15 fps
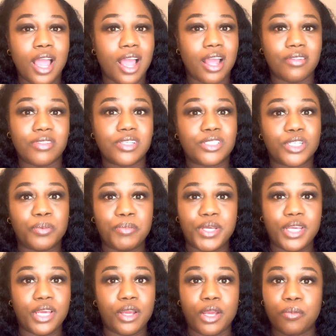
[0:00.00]
And this could
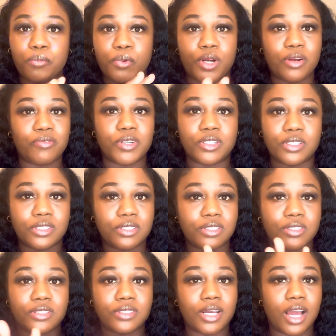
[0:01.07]
be in whatever
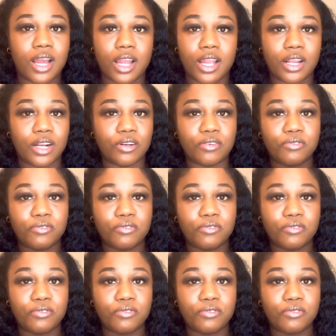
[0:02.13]
style,